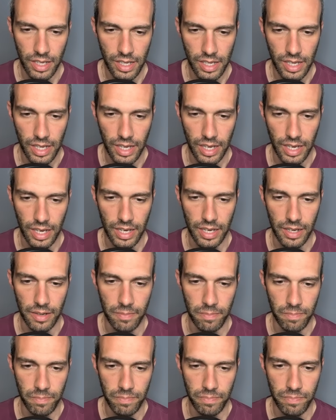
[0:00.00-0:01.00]

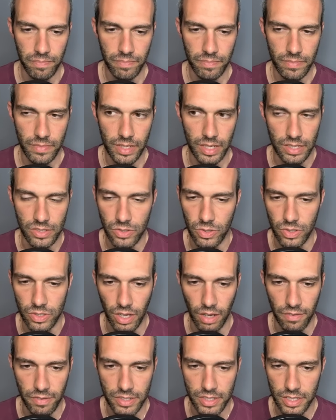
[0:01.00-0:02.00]
Guzzlord is
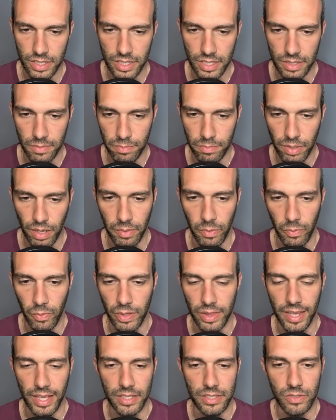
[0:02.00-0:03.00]
obviously probably one
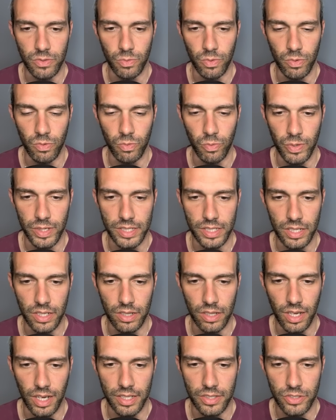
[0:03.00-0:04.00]
that's risen a
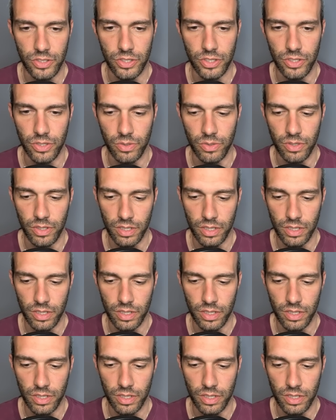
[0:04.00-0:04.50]
lot too.